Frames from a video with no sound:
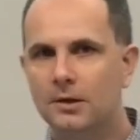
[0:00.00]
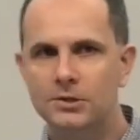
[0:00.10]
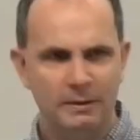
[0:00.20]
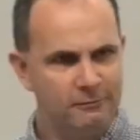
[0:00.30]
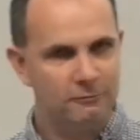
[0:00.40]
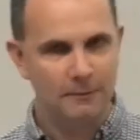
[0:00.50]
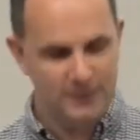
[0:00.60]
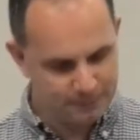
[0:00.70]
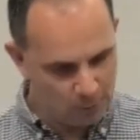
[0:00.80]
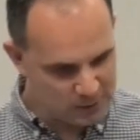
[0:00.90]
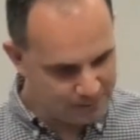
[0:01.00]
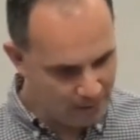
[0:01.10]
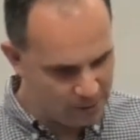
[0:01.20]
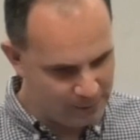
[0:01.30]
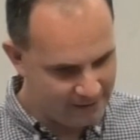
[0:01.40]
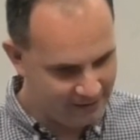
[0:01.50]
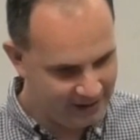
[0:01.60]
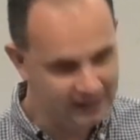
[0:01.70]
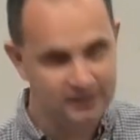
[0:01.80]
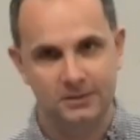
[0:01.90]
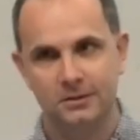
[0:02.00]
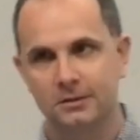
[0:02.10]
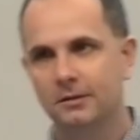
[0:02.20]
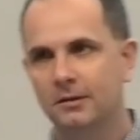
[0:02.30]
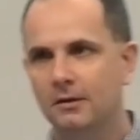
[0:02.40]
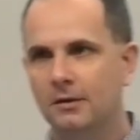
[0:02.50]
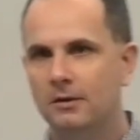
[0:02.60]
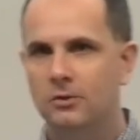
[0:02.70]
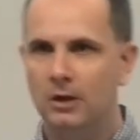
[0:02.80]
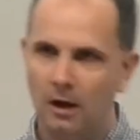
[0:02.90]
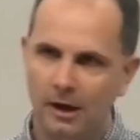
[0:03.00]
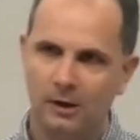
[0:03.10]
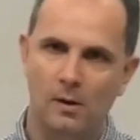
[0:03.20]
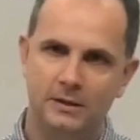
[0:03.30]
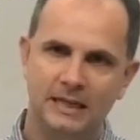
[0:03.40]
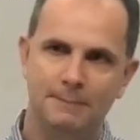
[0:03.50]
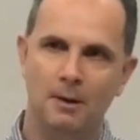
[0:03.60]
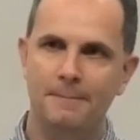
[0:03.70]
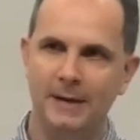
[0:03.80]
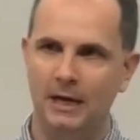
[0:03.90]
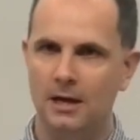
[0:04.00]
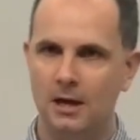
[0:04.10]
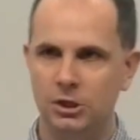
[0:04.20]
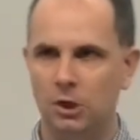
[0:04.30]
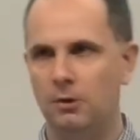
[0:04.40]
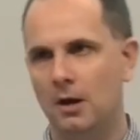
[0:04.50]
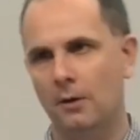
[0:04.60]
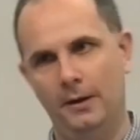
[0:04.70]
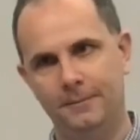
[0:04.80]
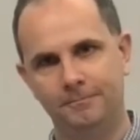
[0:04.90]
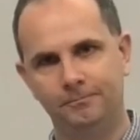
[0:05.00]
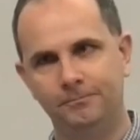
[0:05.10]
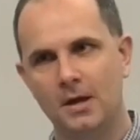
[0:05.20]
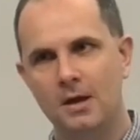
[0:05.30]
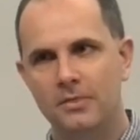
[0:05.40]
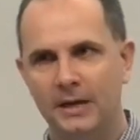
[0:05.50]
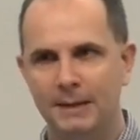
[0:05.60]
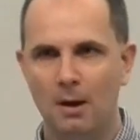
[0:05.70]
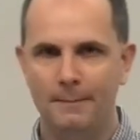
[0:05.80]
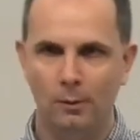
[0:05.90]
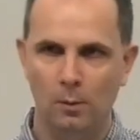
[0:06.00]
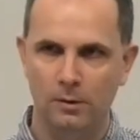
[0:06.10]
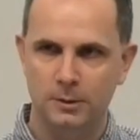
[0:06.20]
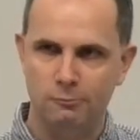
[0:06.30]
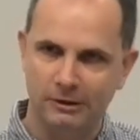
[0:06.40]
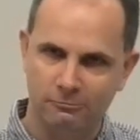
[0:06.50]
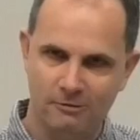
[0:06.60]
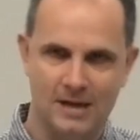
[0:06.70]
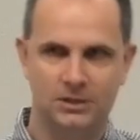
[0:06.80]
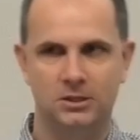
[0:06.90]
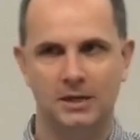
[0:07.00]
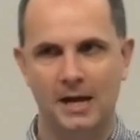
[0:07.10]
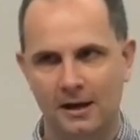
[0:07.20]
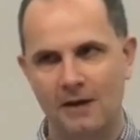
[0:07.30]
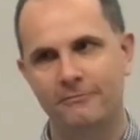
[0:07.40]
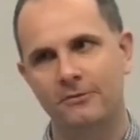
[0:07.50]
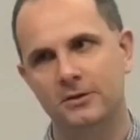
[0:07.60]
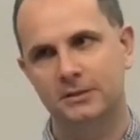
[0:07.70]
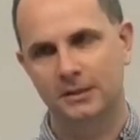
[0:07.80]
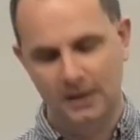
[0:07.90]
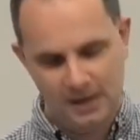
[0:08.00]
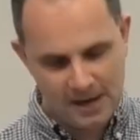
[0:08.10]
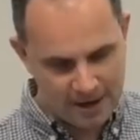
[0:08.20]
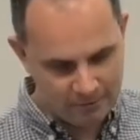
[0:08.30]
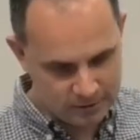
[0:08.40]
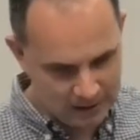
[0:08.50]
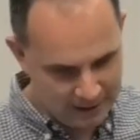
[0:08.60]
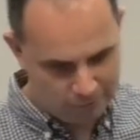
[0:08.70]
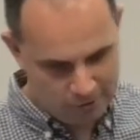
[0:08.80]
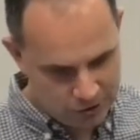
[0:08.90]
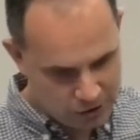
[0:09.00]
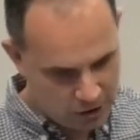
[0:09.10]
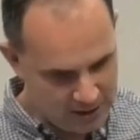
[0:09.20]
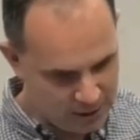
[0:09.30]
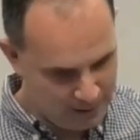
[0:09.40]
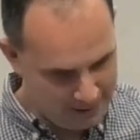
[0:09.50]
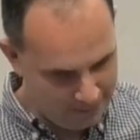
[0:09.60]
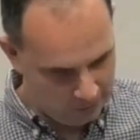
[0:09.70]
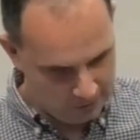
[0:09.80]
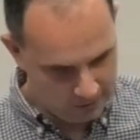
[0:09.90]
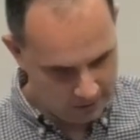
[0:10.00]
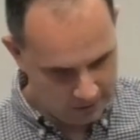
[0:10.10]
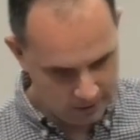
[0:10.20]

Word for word: So even from this boy's birth, we have a hint that likewise he might be a new Noah, that he might be one to bring rest and comfort and deliverance to his people.